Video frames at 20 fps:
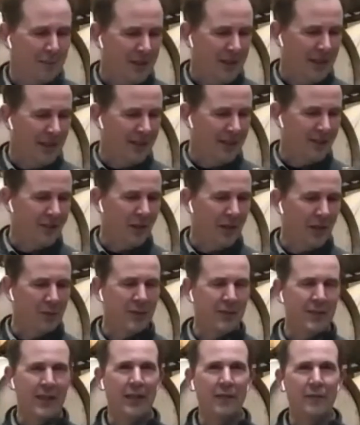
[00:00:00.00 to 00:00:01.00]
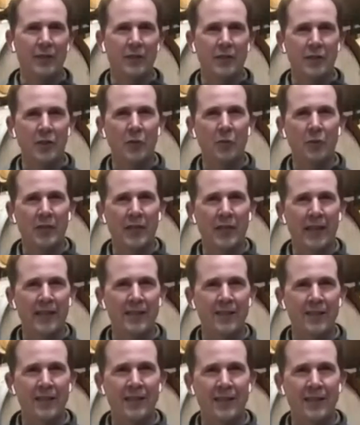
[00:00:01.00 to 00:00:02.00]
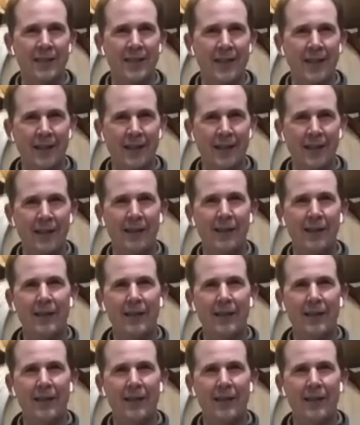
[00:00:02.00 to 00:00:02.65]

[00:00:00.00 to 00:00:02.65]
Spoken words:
And so I would say of the two we're tasting today,